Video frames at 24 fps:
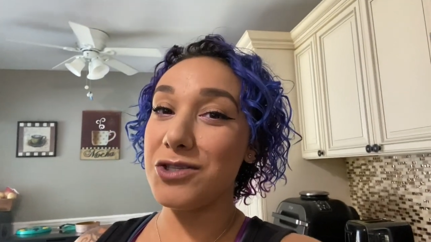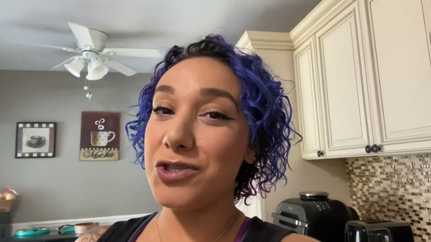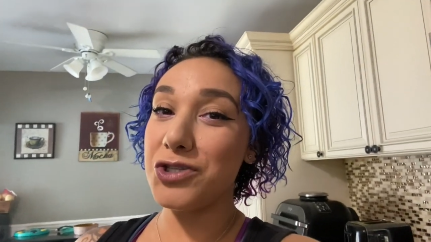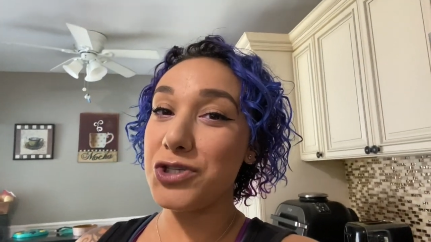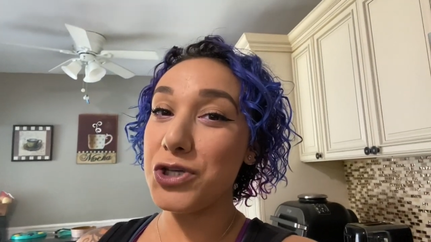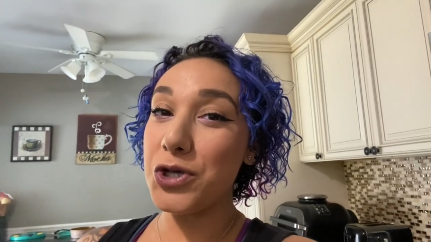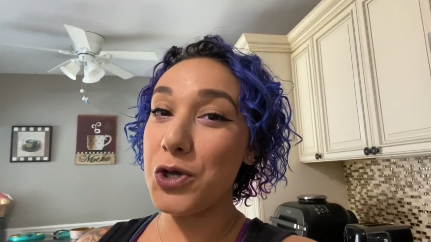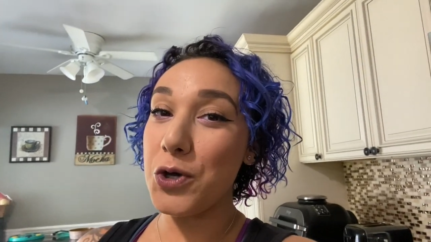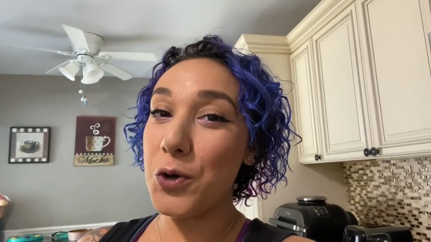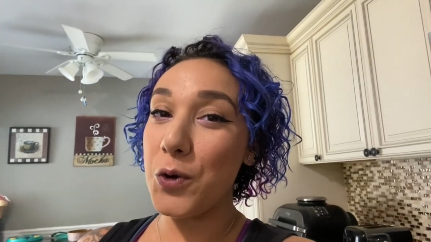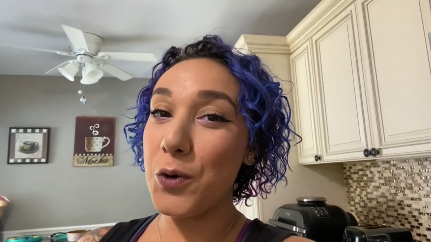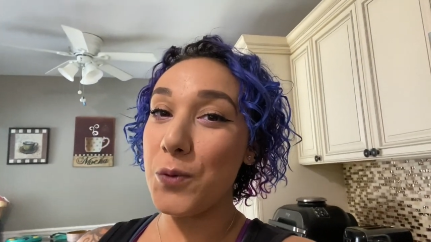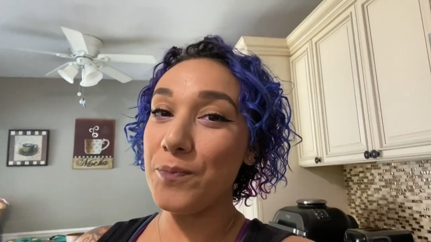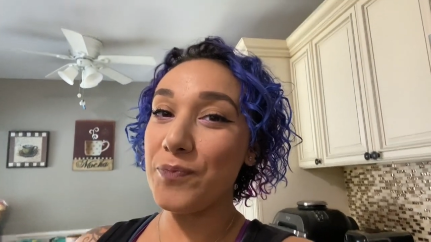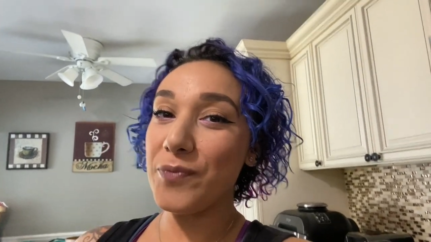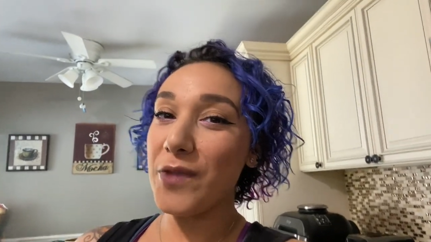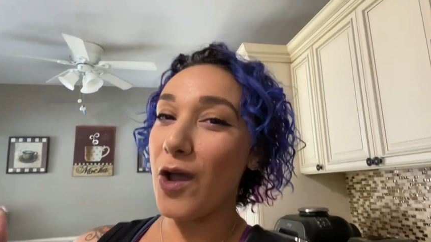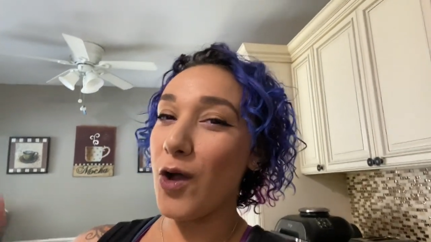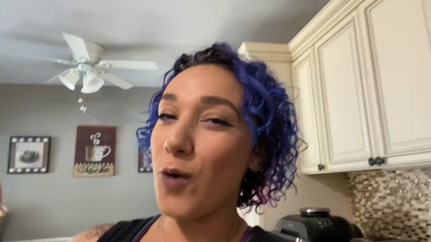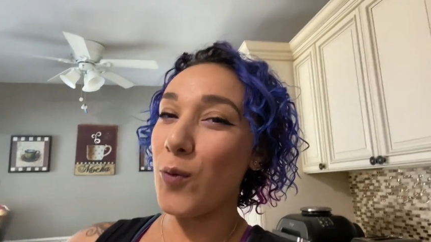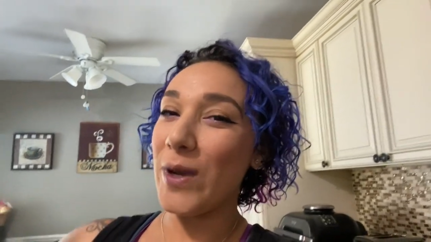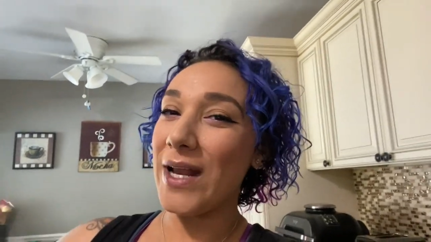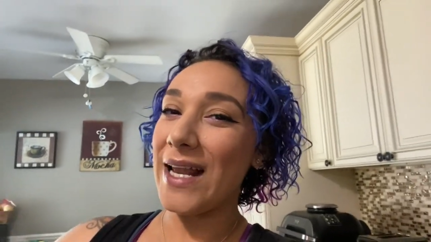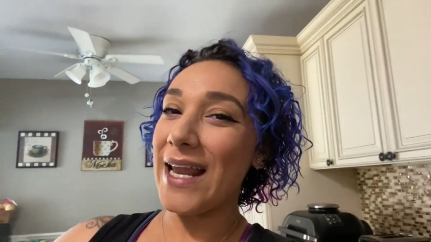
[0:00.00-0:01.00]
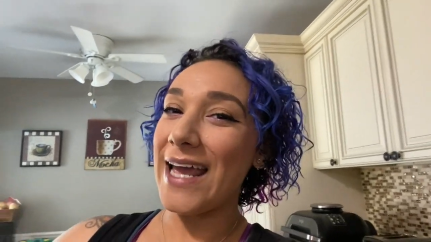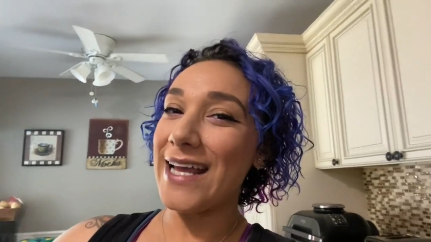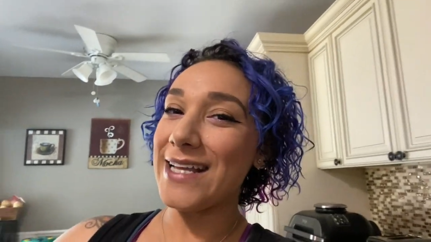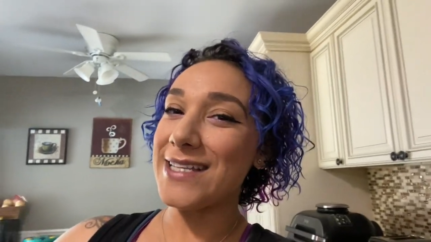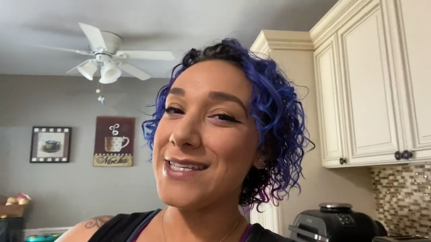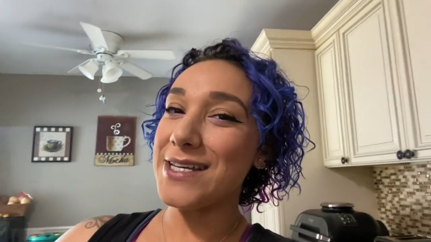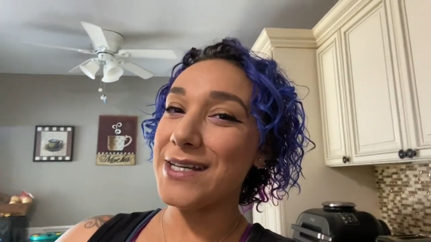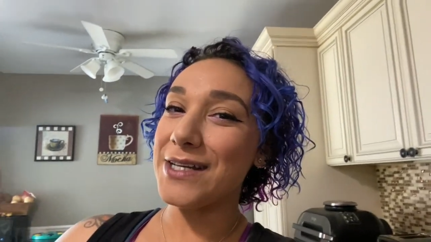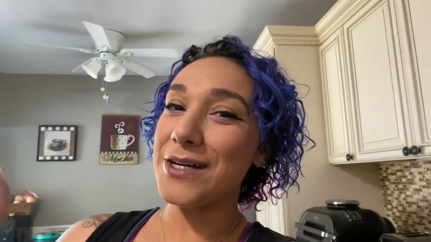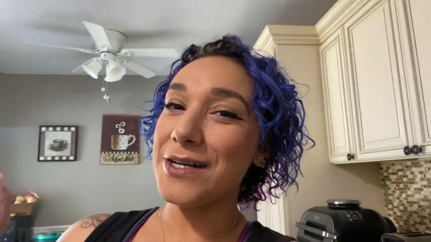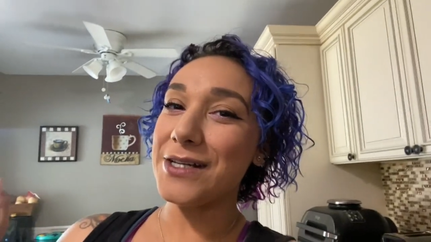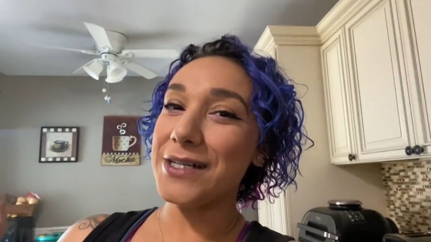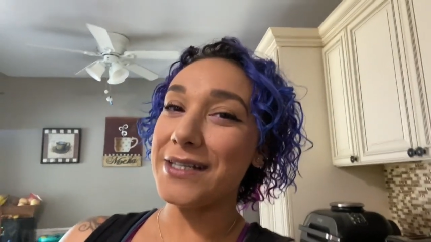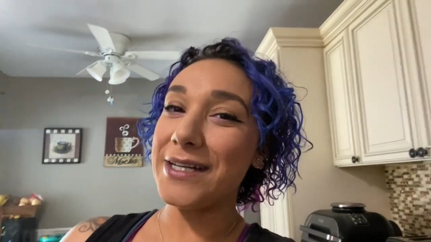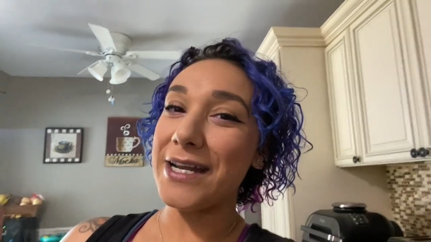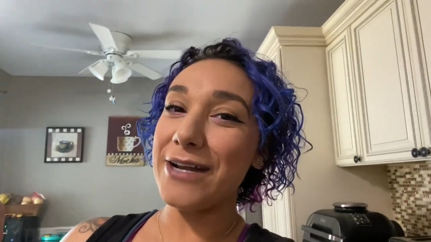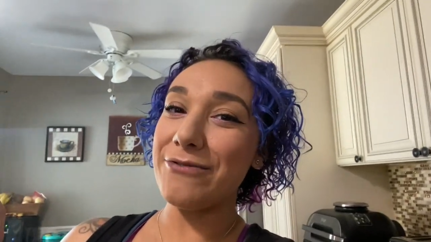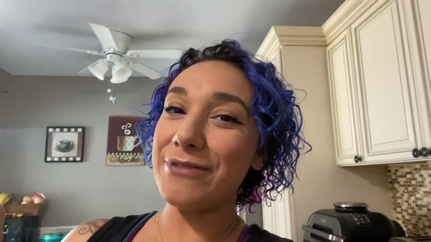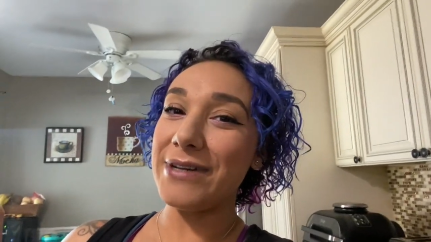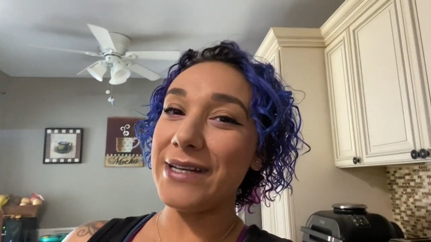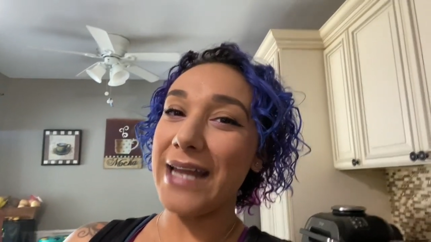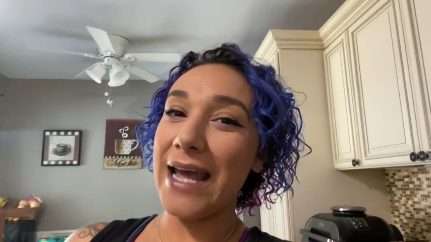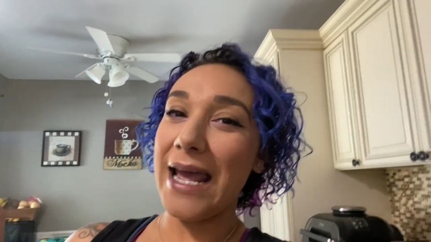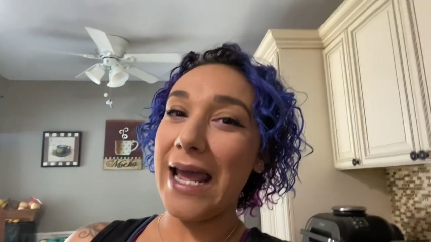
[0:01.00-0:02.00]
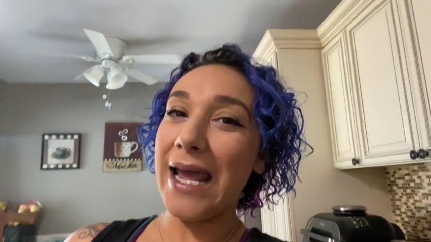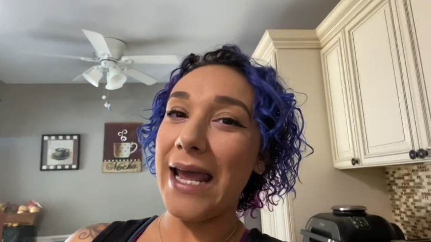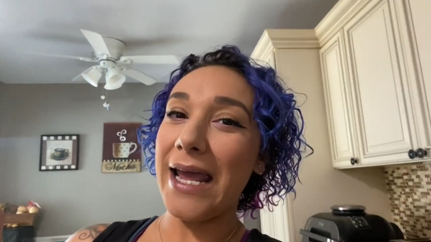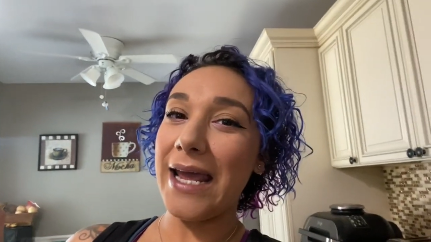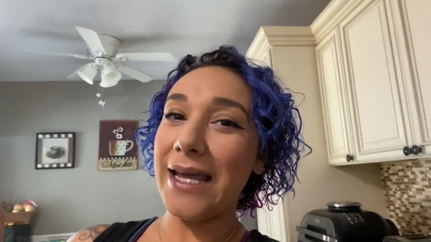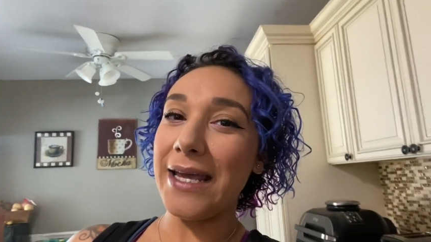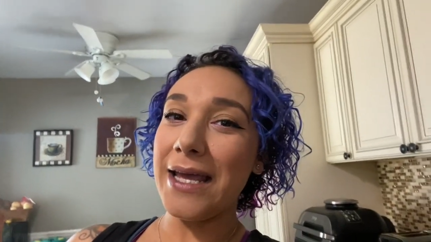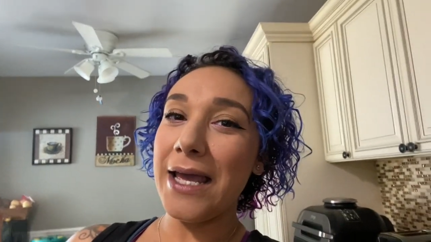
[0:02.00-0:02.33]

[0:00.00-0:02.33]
do. We like to cook it every day.